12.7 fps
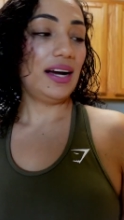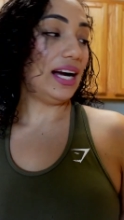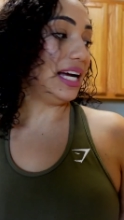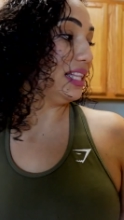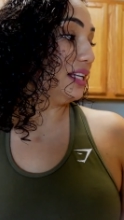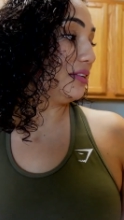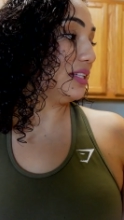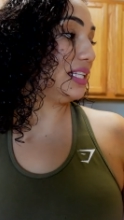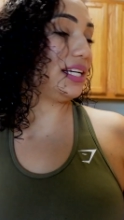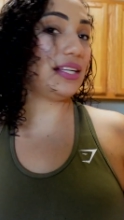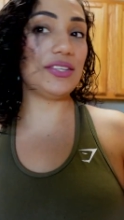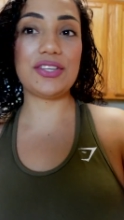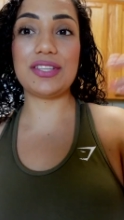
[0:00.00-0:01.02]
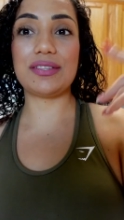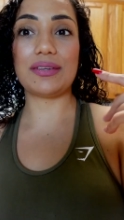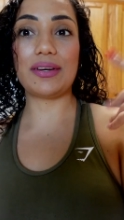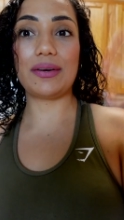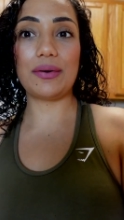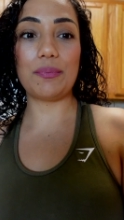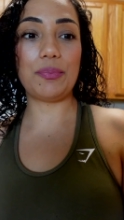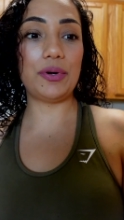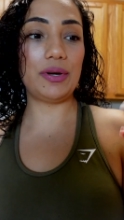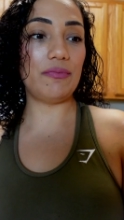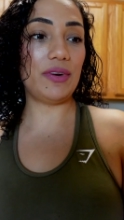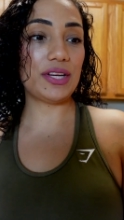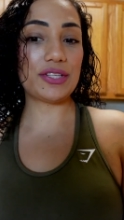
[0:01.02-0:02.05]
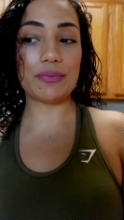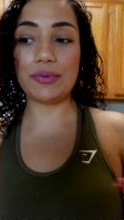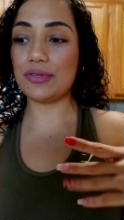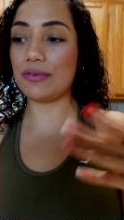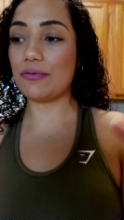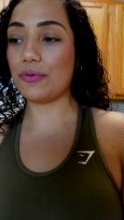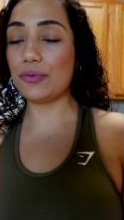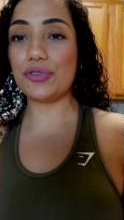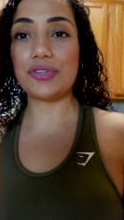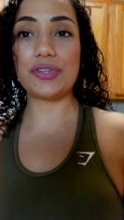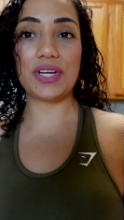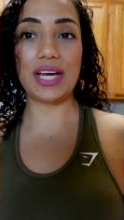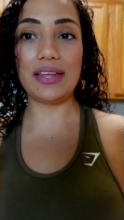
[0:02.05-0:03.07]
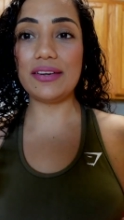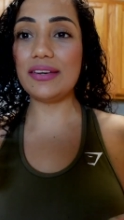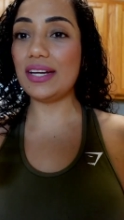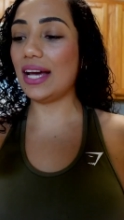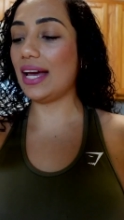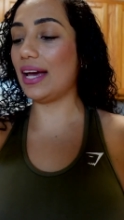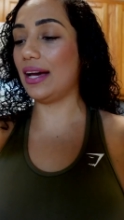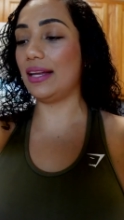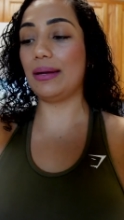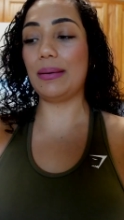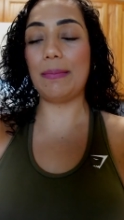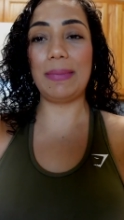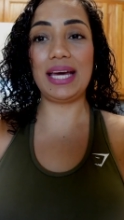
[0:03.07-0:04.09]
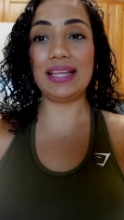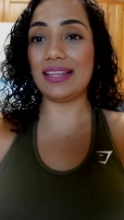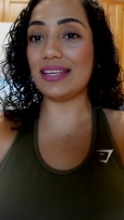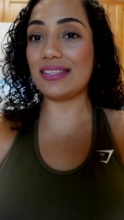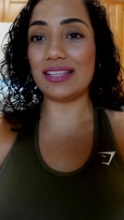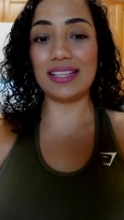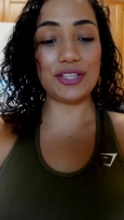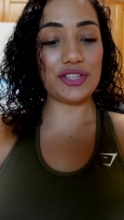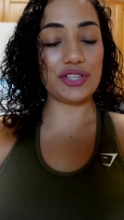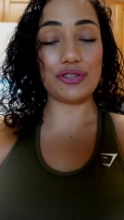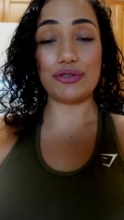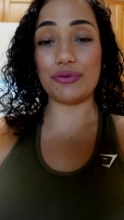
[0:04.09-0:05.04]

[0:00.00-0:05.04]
I literally just put vegetables and fruits together and made this delicious